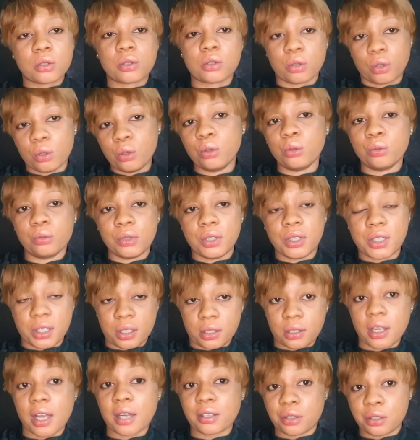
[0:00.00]
So it
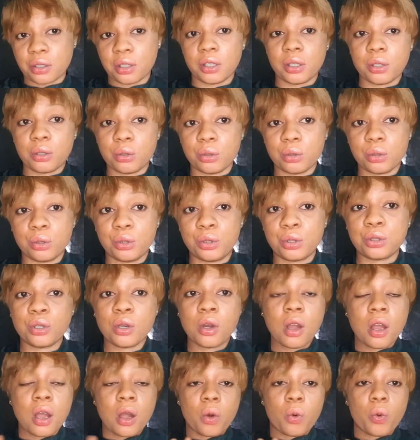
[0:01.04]
is actually good
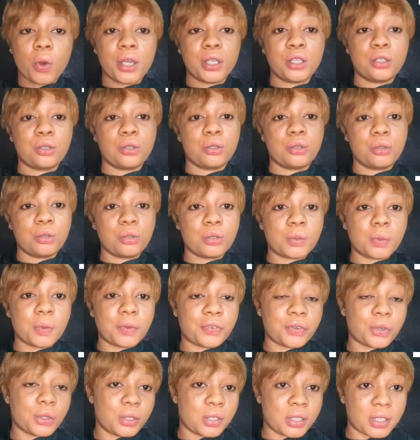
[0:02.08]
when you use
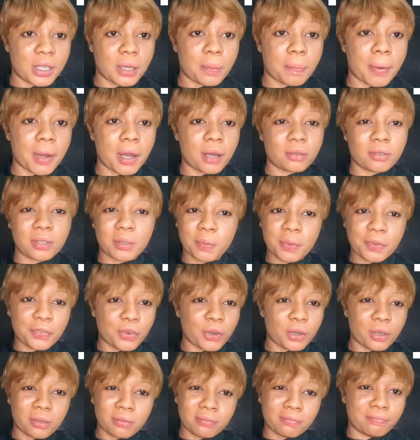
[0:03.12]
before you step out,
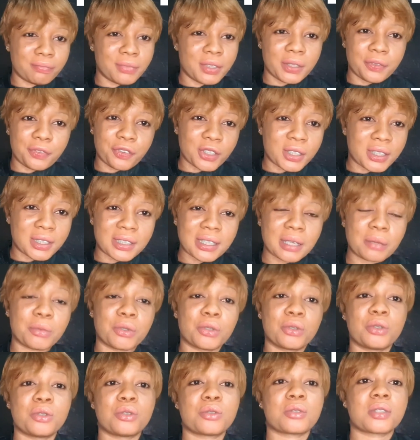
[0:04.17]
before the time you're
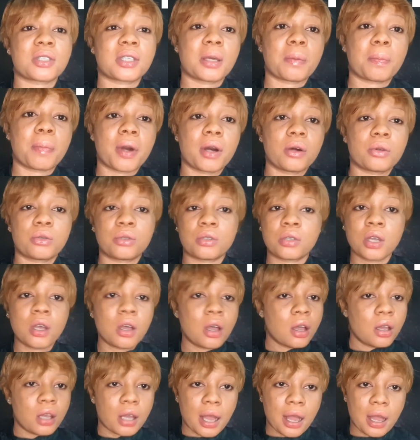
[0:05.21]
going to step out.
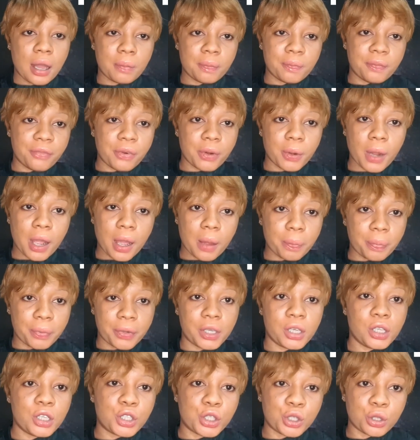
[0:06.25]
I'm
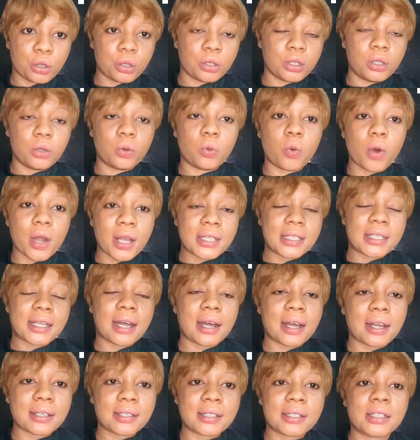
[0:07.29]
pretty sure the white
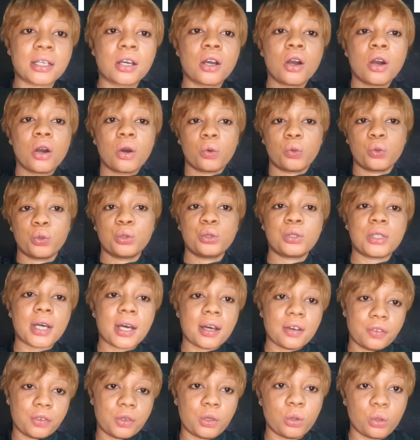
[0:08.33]
cast would
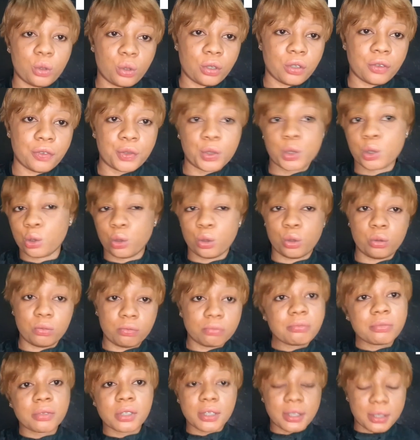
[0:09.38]
have gone off, so
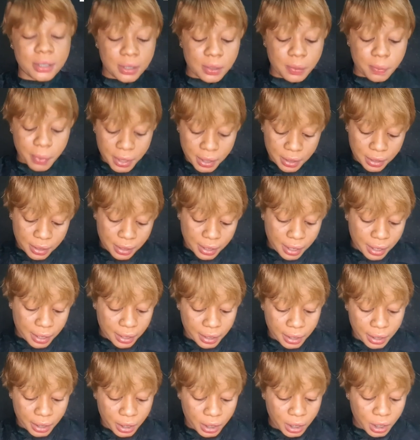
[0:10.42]
it is
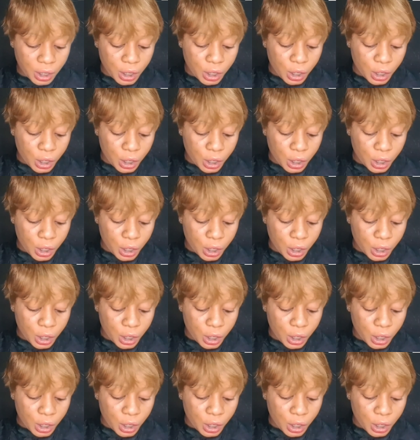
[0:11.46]
basically